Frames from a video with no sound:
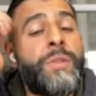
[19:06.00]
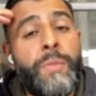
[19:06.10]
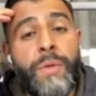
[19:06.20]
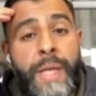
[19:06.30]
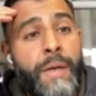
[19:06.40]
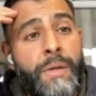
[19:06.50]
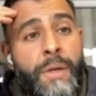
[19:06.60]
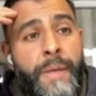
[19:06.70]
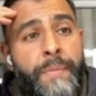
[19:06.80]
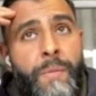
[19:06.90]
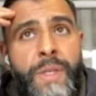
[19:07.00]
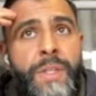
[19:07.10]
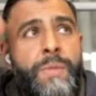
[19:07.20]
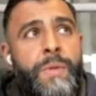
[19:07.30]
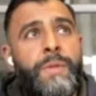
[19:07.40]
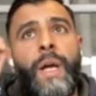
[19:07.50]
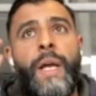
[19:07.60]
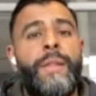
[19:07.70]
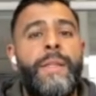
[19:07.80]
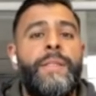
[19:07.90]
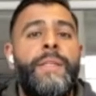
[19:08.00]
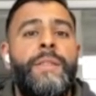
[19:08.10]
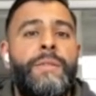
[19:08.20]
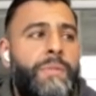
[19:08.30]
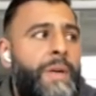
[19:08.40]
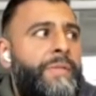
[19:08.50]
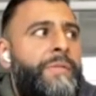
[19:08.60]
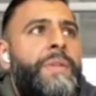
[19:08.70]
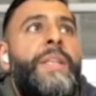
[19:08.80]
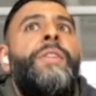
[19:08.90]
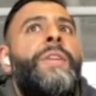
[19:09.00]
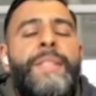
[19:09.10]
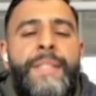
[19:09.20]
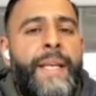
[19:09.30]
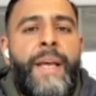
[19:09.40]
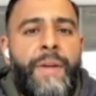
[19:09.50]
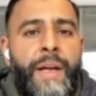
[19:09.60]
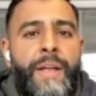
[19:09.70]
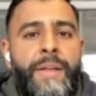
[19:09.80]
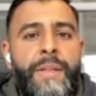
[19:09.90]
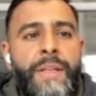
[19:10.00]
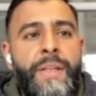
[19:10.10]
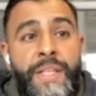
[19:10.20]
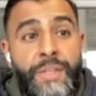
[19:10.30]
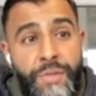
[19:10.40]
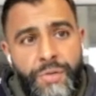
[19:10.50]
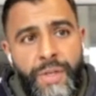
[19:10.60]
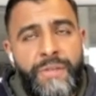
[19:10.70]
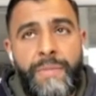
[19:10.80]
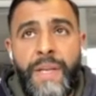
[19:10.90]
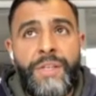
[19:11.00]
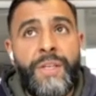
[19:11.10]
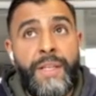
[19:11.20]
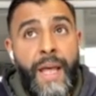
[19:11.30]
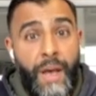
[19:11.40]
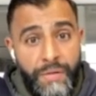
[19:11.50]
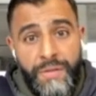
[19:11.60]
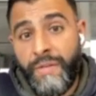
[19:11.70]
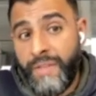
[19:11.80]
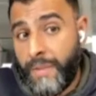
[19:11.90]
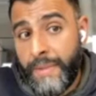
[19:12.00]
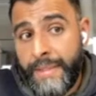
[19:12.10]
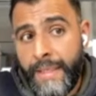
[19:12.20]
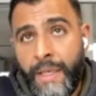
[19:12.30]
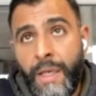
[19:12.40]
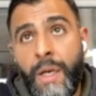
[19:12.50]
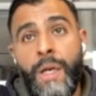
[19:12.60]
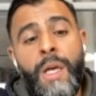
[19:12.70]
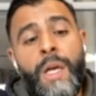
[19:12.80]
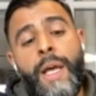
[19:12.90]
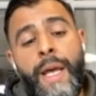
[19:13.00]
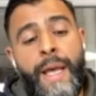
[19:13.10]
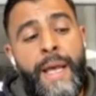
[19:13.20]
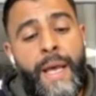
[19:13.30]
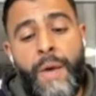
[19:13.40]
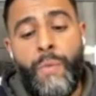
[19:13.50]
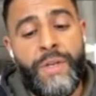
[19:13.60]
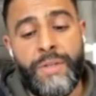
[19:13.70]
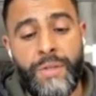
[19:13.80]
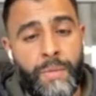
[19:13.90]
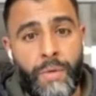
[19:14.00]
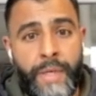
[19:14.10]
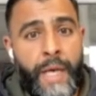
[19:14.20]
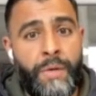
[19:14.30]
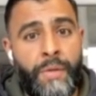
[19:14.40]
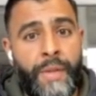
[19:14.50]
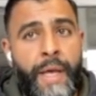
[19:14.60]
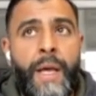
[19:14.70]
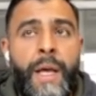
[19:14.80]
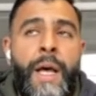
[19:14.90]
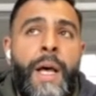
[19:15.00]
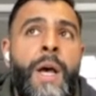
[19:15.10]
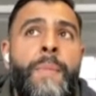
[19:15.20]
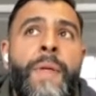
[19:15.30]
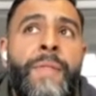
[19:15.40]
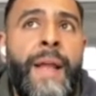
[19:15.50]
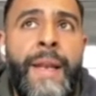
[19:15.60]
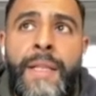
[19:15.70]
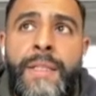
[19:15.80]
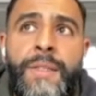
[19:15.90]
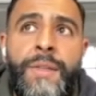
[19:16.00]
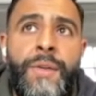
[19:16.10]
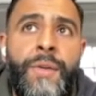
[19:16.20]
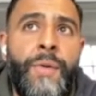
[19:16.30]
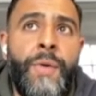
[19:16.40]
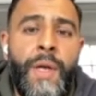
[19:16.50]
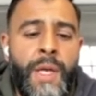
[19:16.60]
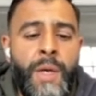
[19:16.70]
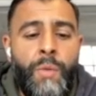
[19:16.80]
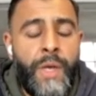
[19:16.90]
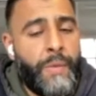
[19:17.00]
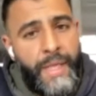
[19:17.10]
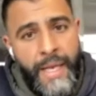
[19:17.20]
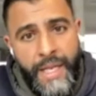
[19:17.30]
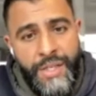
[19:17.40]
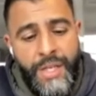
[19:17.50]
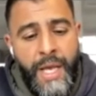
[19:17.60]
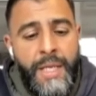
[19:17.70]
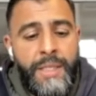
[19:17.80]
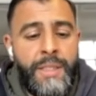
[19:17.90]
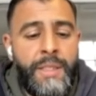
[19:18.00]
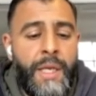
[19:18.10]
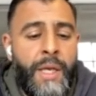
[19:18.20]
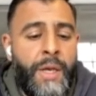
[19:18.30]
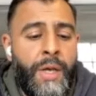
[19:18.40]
doubled down on it. We just went like, this is, you can see it, right? Digital transformation in the health service in particular. We just doubled down on that. And that led to working with the NHS,